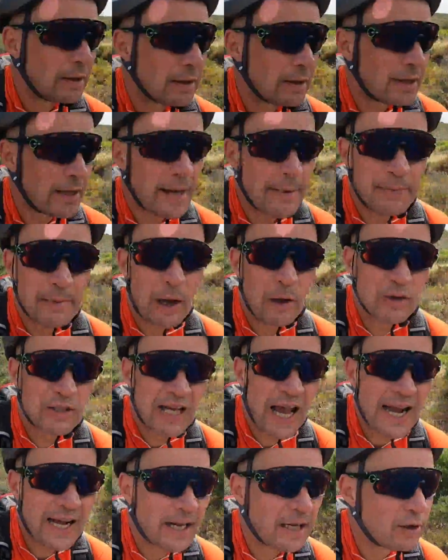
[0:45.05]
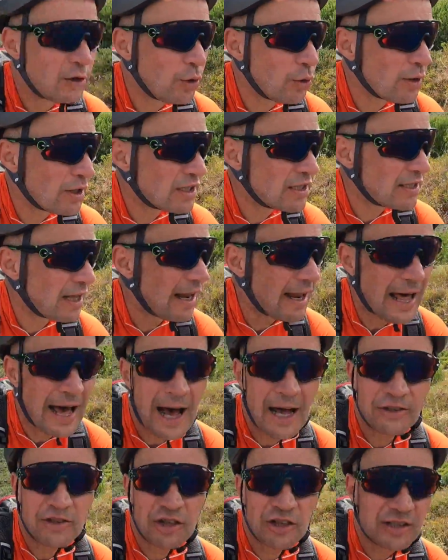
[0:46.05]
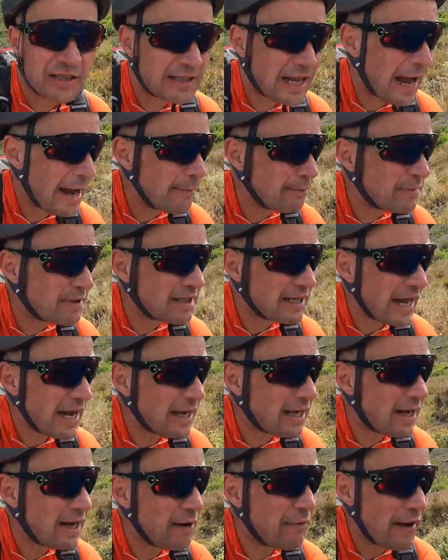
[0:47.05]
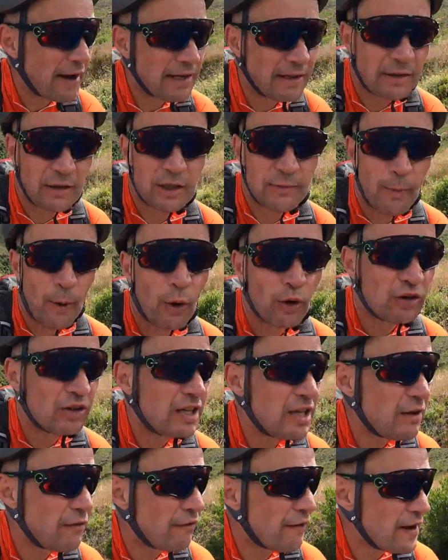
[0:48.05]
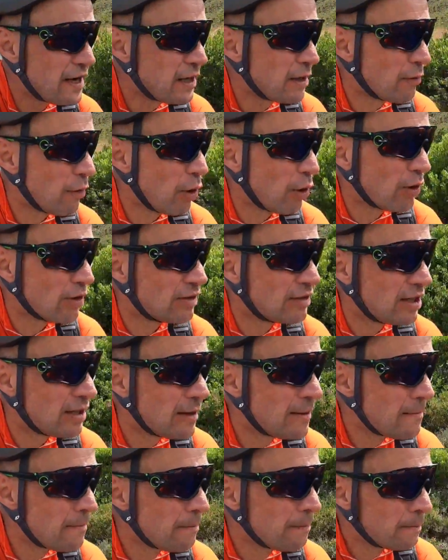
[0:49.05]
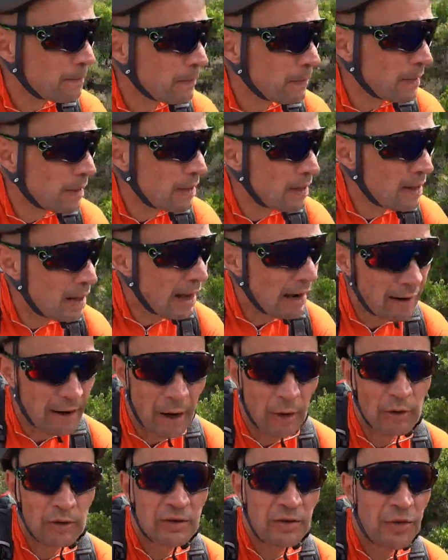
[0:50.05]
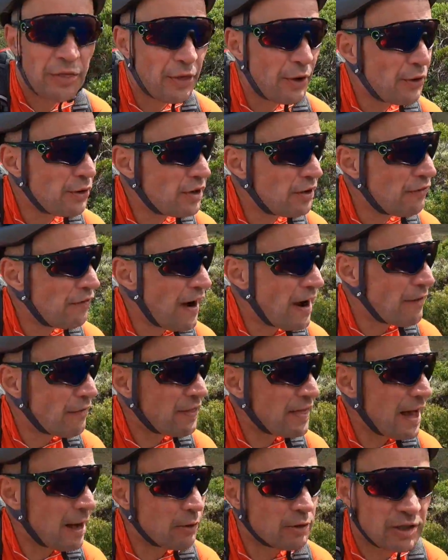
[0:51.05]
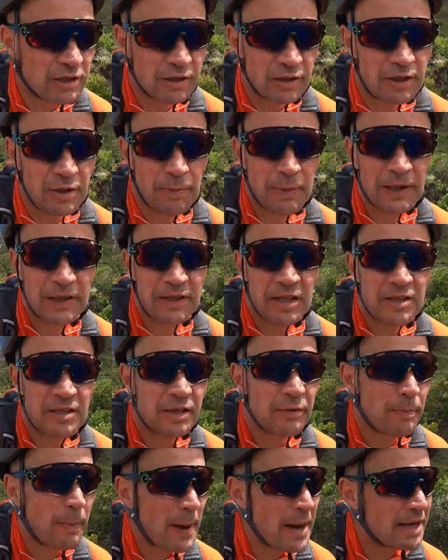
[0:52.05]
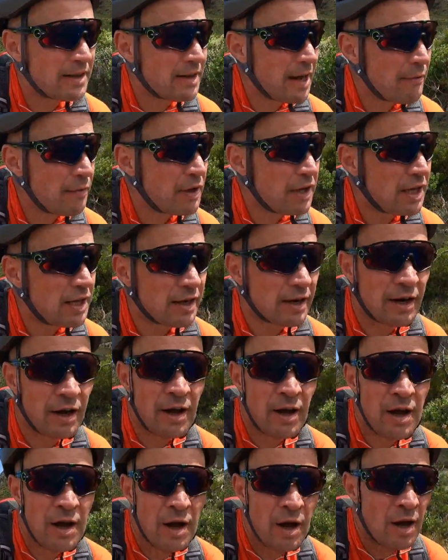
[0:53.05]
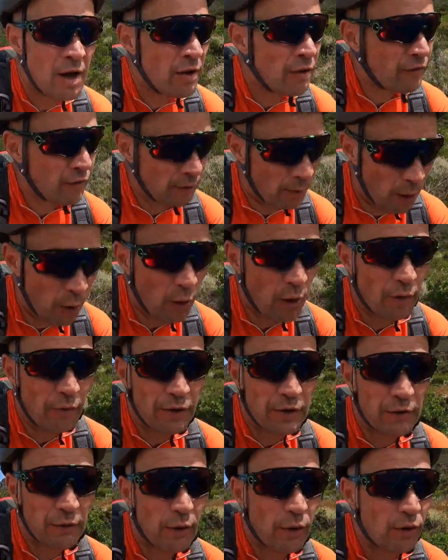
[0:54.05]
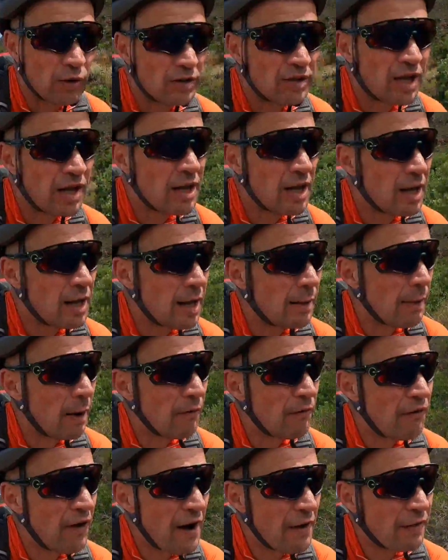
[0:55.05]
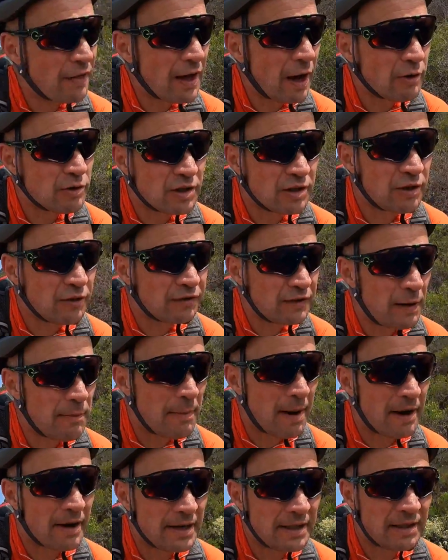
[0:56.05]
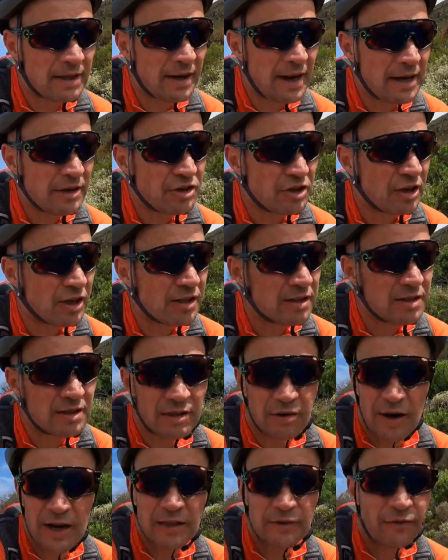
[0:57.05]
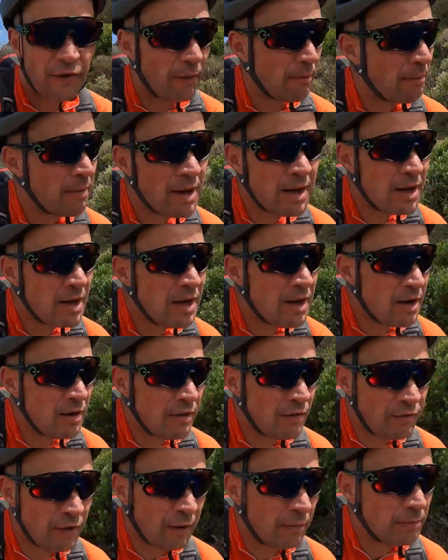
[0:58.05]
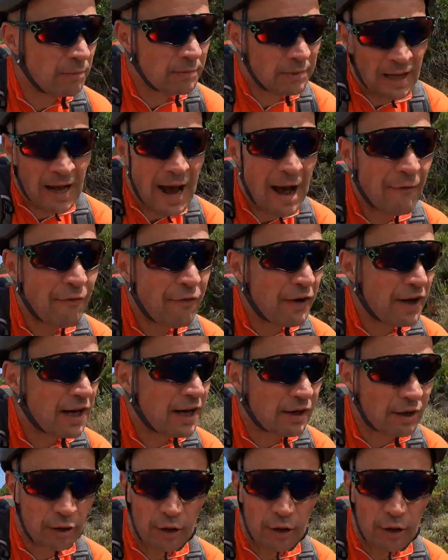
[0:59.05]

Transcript: The Cape Town Cycle Tour is the largest timed cycle event sportive in the world. Around 35,000 participate every year from all over the world. About 5,000 of them are internationals, the rest from Africa,